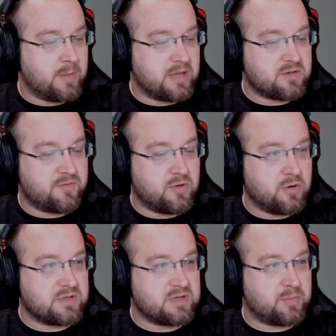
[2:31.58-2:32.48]
about. So if you go
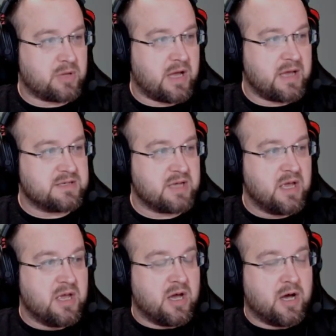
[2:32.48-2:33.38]
to supplies,
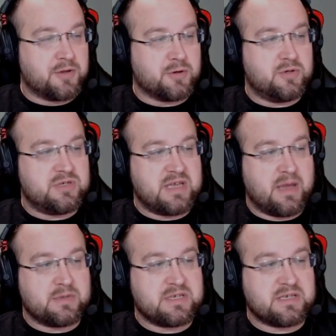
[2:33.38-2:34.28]
other, you see
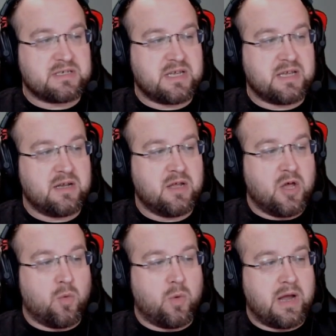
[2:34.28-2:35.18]
how it says 10.
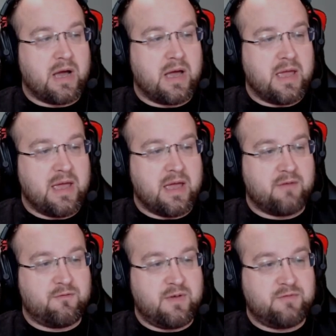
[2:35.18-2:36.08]
When I
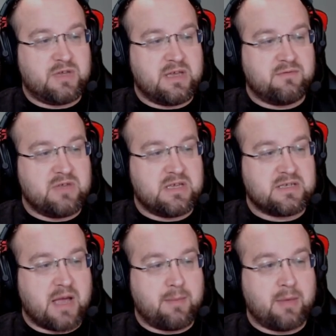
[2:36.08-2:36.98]
have 50 of
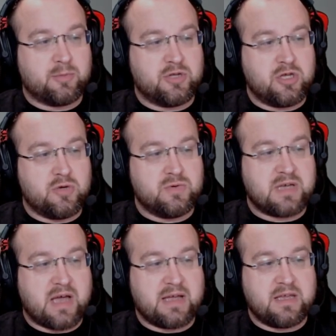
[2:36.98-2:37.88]
these, I'm able to use
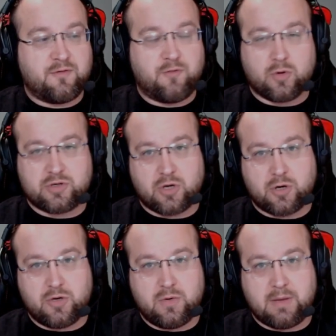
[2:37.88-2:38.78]
it. I get a
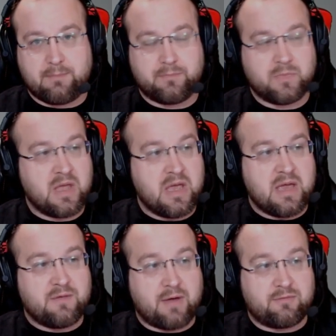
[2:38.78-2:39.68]
4-star unit.
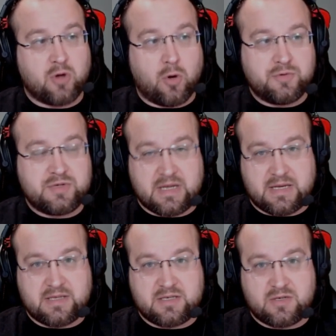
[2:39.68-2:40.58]
If I have gold
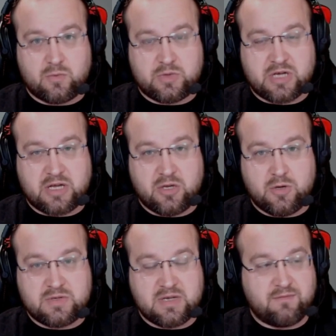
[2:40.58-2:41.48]
tickets, which I can
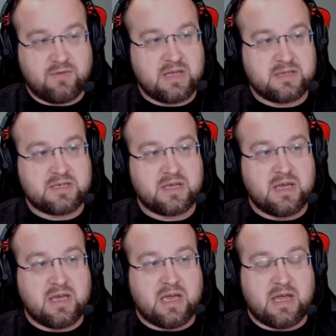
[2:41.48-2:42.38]
use in events,
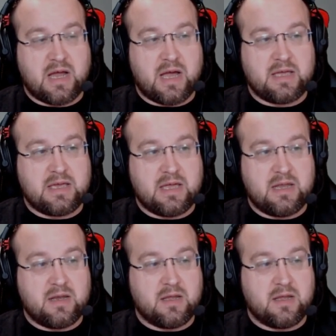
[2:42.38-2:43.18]
and I get